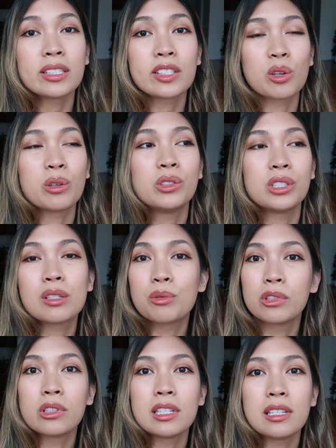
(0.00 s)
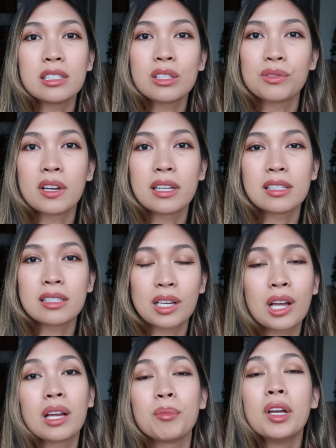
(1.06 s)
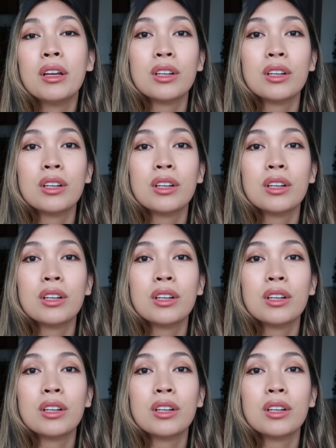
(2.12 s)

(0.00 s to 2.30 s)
so you just really need to find the time